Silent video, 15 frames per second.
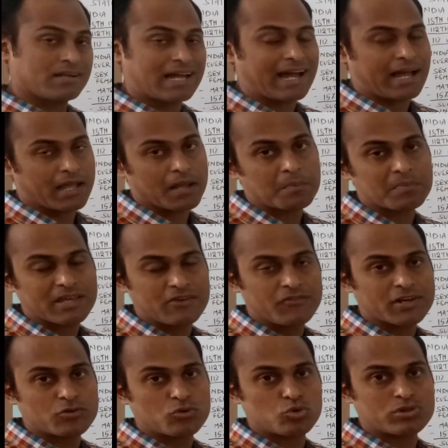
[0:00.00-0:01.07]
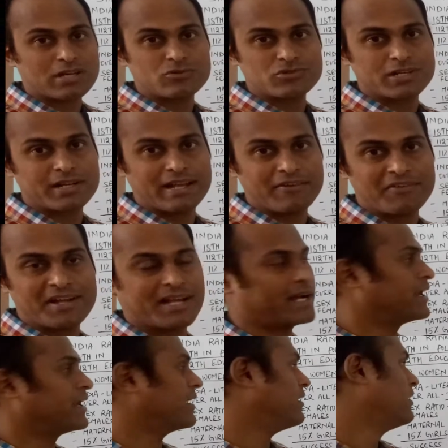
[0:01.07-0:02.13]
I am giving 2011
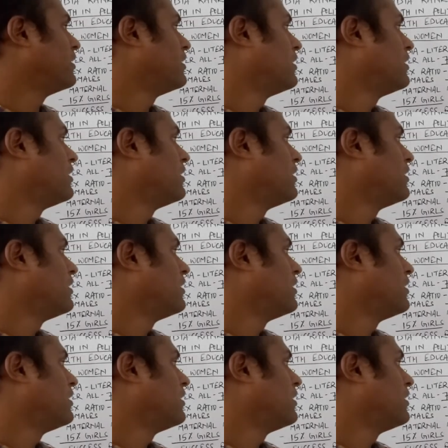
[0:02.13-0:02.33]
data.